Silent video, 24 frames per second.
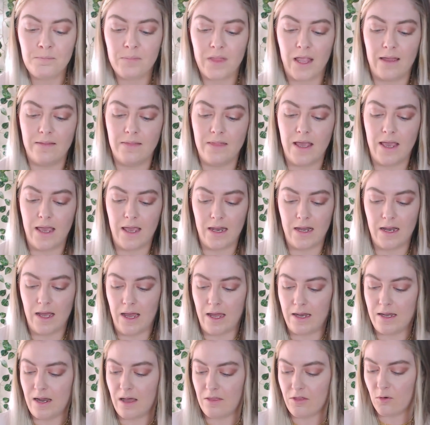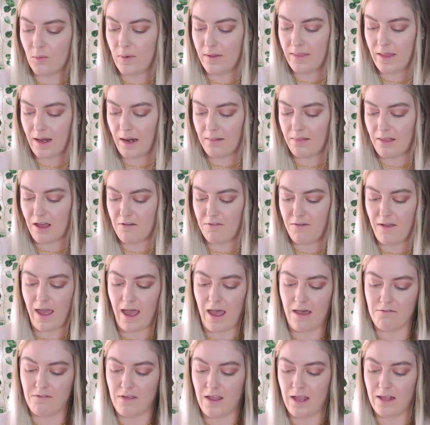And then another one that I love
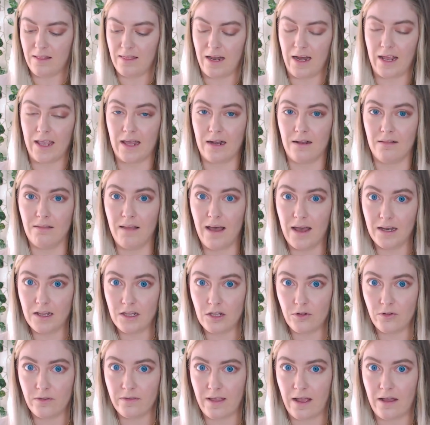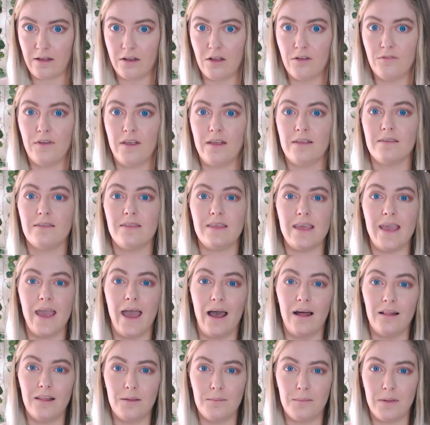having that I get a lot of use out of is the
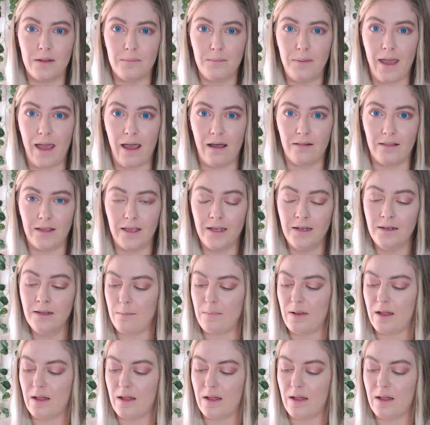Element palette.